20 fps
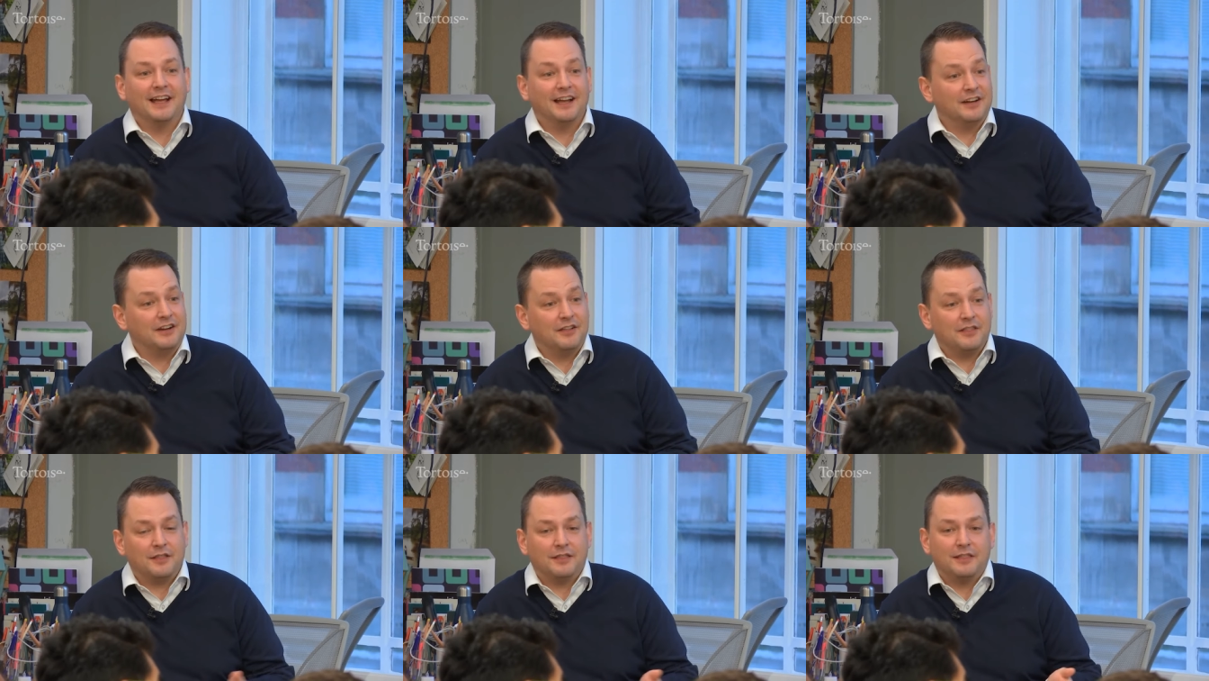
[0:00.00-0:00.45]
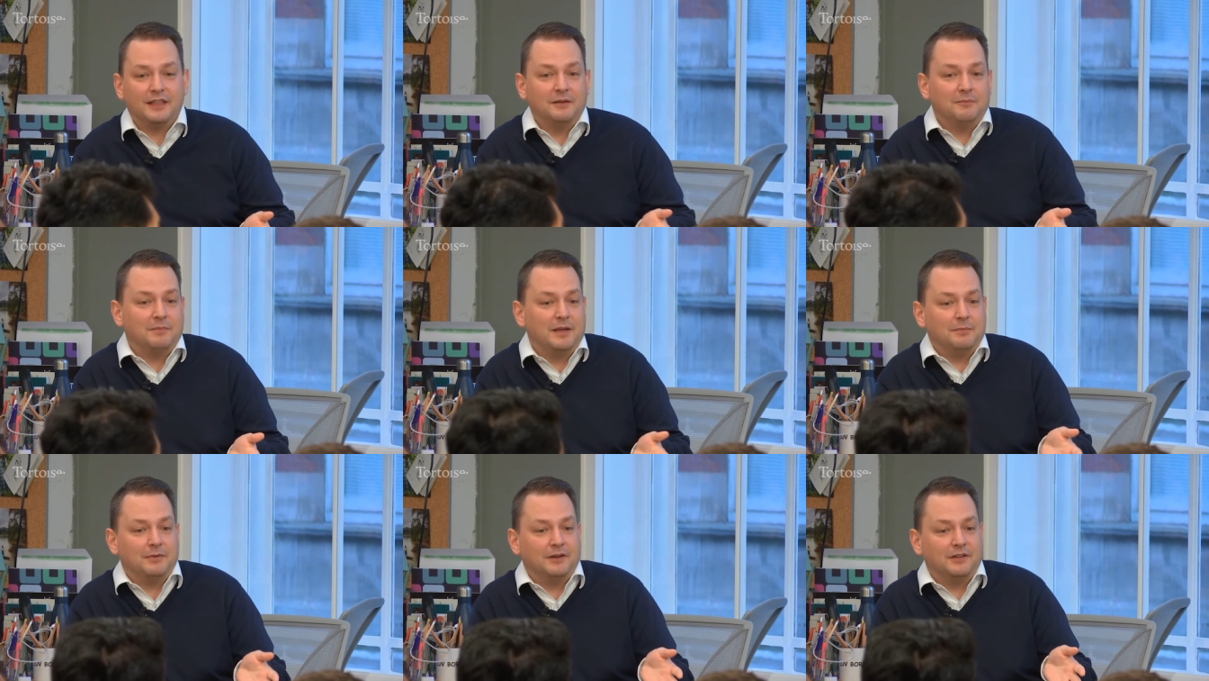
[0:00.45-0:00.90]
that. Another
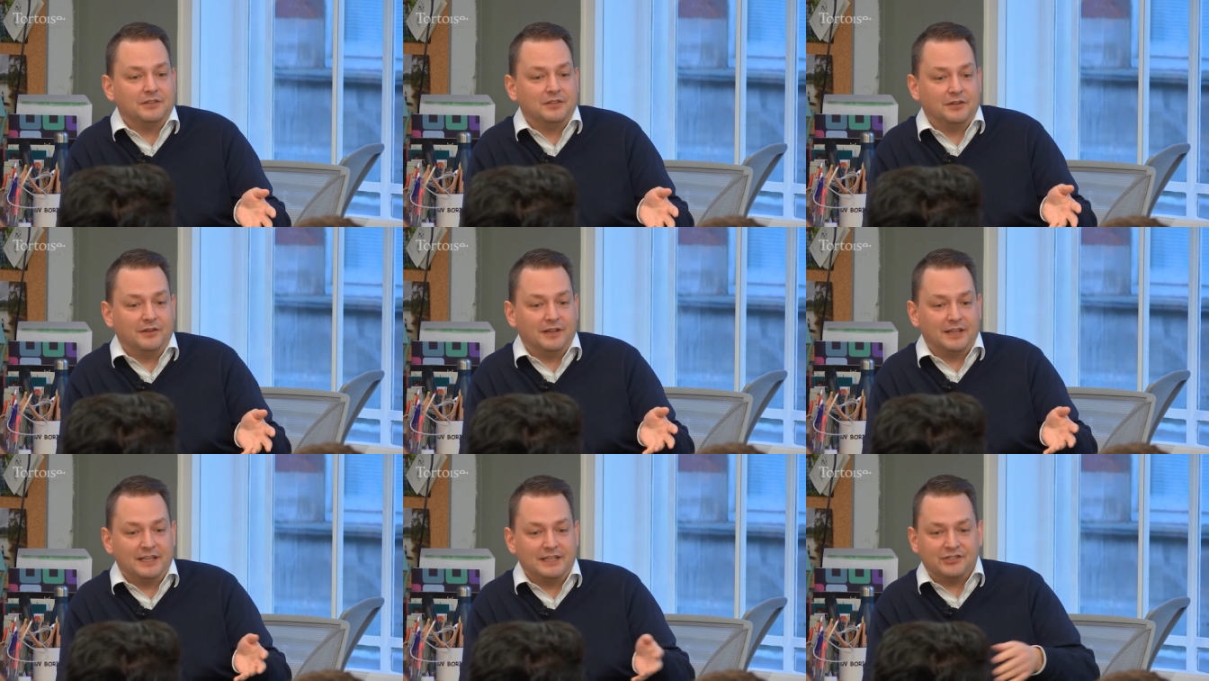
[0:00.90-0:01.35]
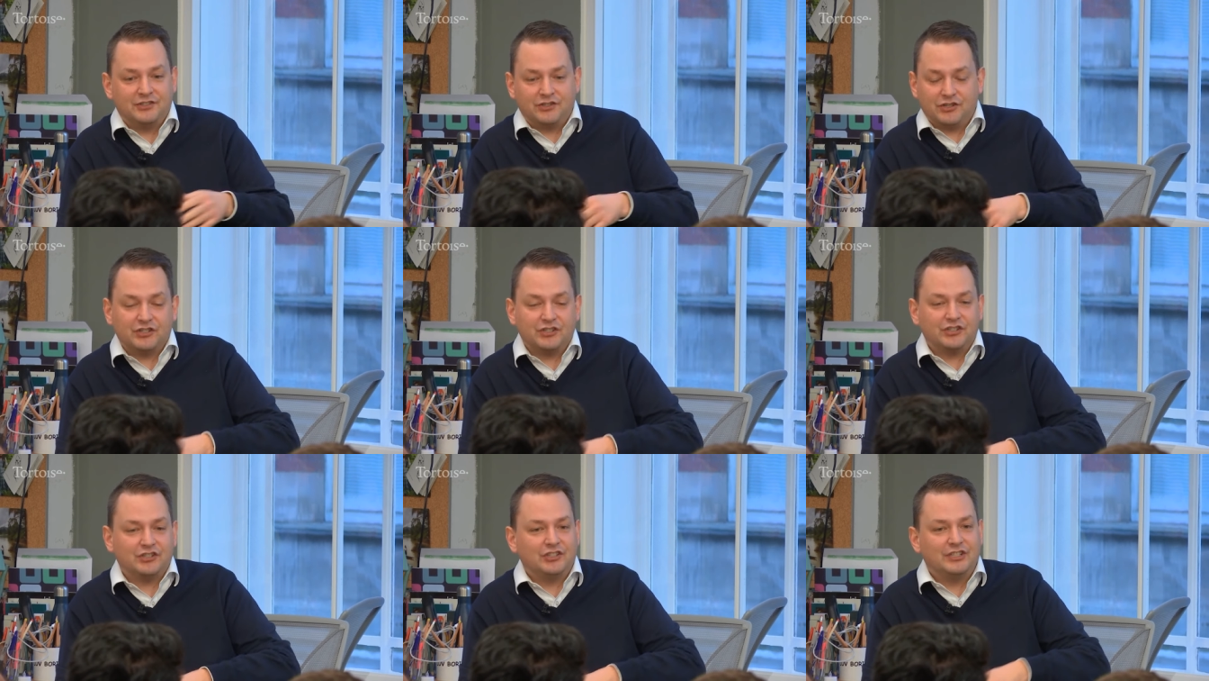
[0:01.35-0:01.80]
thing people are doing is
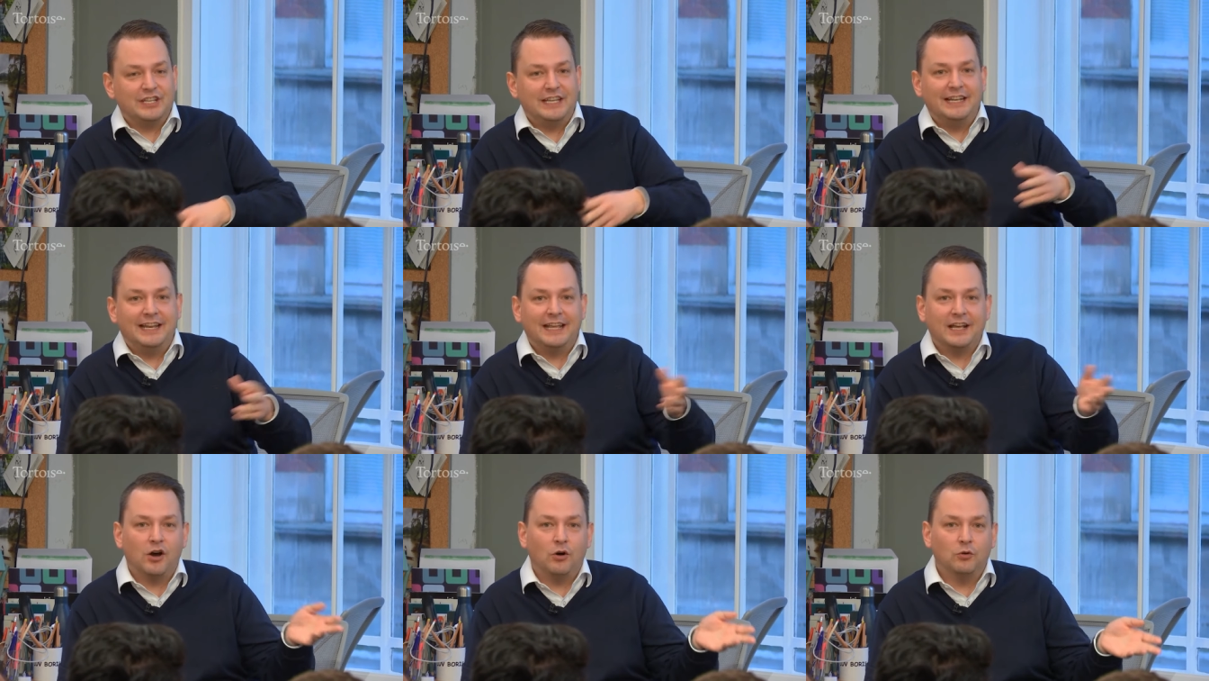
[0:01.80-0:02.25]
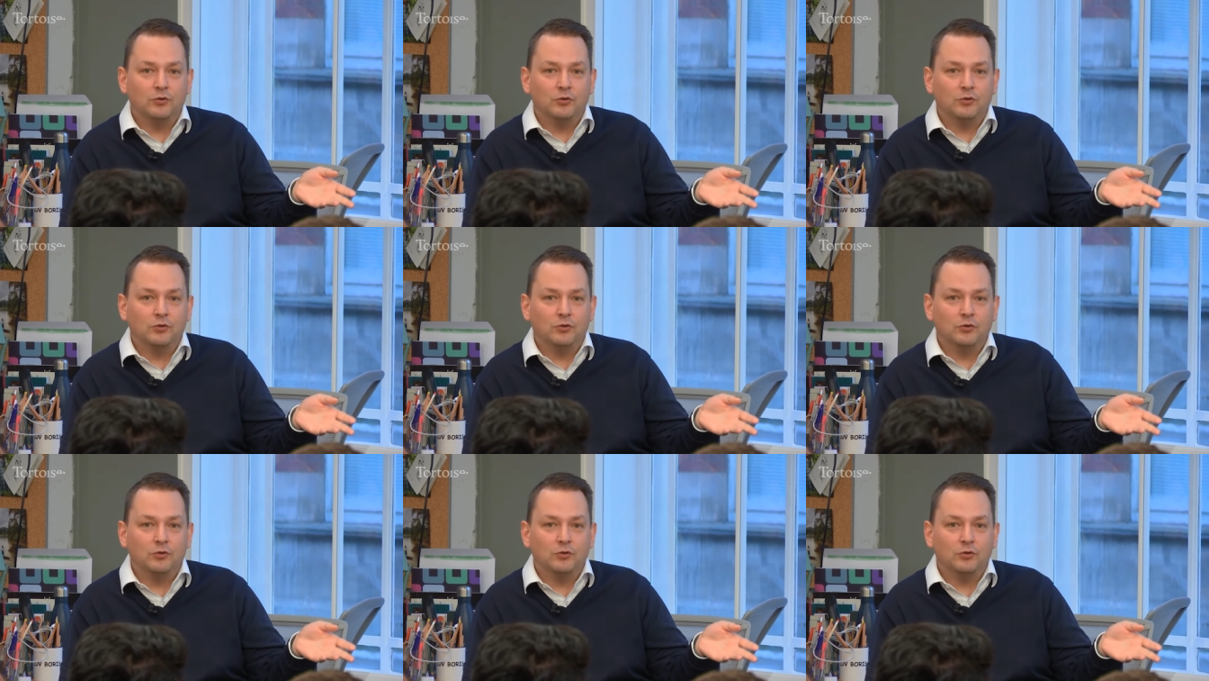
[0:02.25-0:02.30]
just stealing